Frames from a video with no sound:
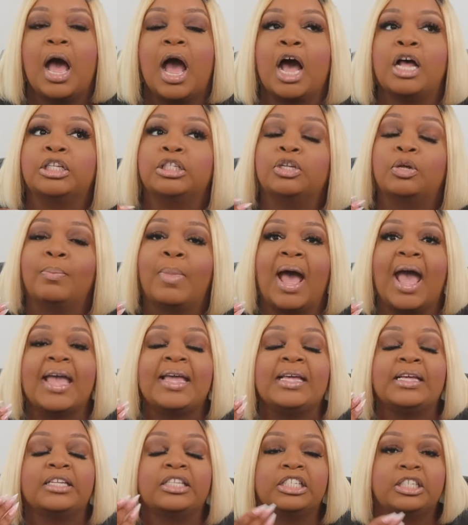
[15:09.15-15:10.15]
also
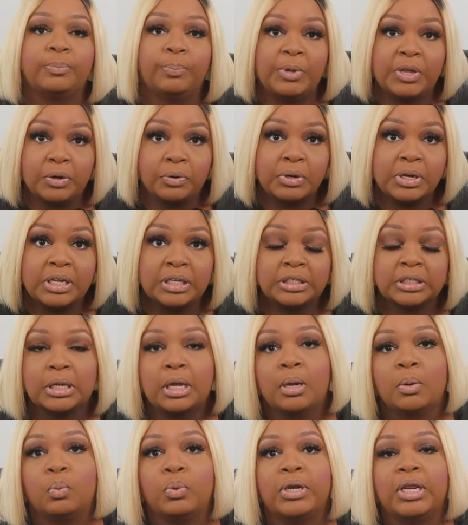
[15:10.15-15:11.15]
my experience
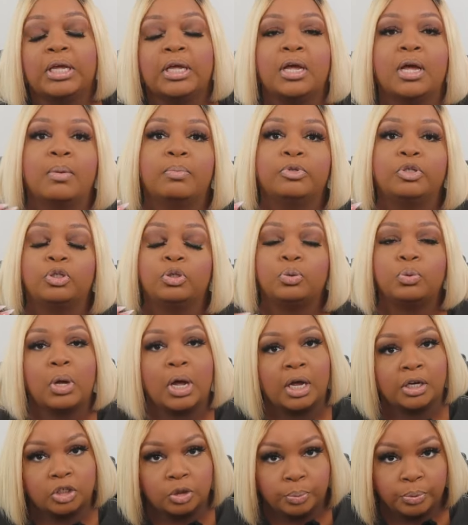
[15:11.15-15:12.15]
when it comes to
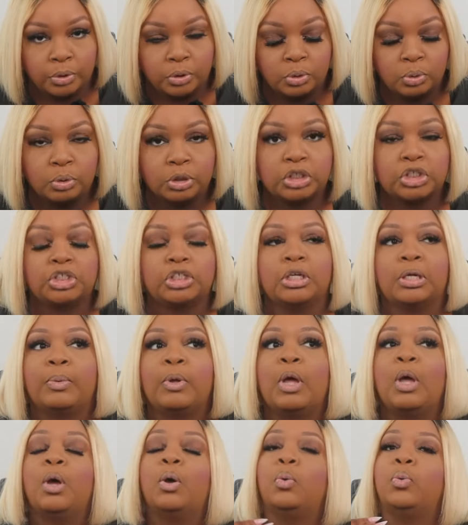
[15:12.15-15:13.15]

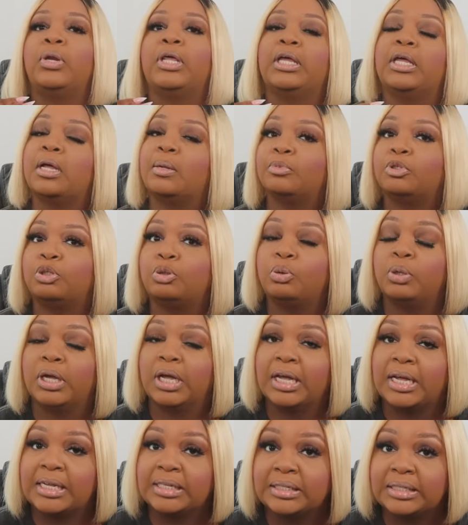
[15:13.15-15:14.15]
entrepreneurship, when it comes to
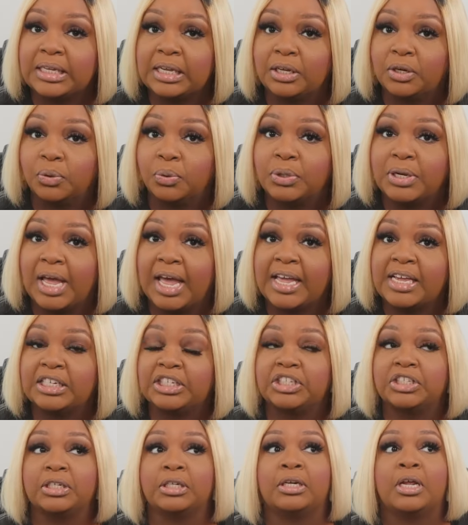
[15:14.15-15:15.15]
content
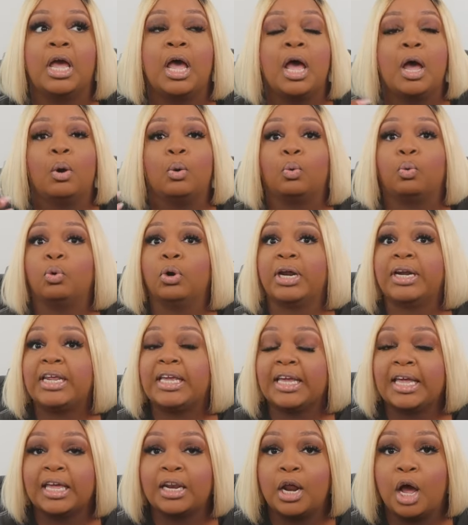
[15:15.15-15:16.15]
creation,
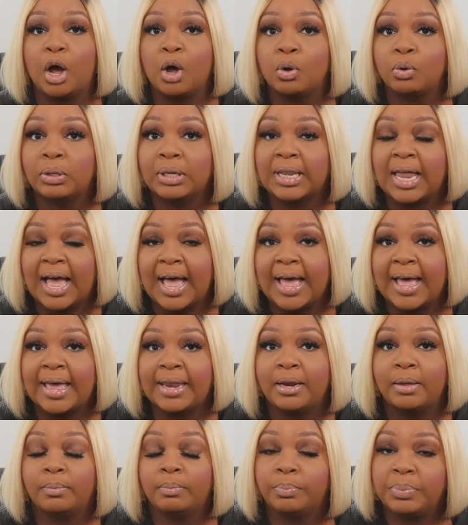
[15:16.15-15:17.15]
running an
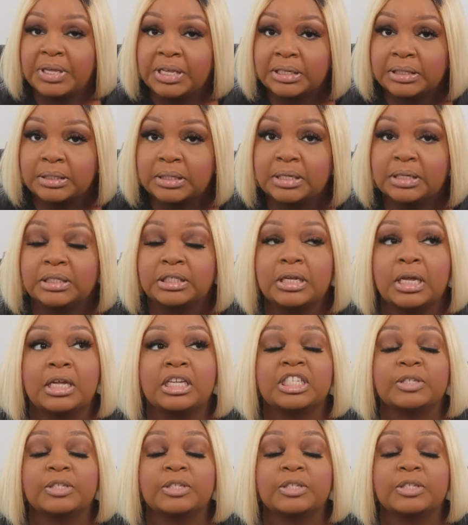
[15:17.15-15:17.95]
online business,